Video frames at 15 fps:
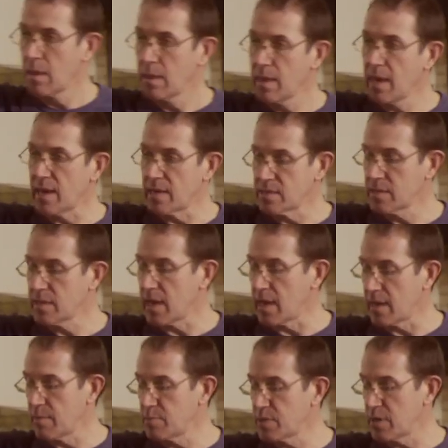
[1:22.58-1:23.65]
and I can do
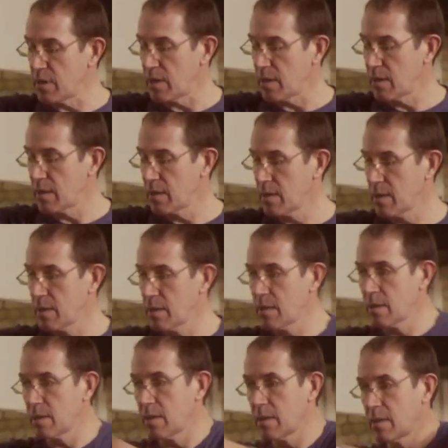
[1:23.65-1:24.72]
this and and
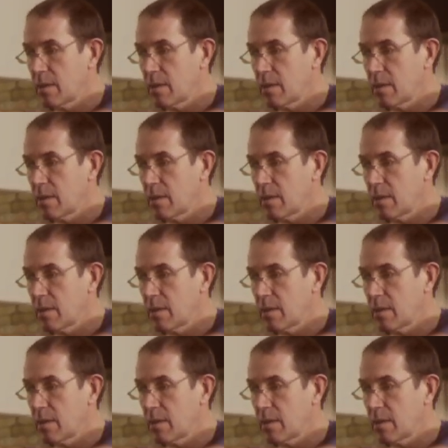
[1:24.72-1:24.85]
as with all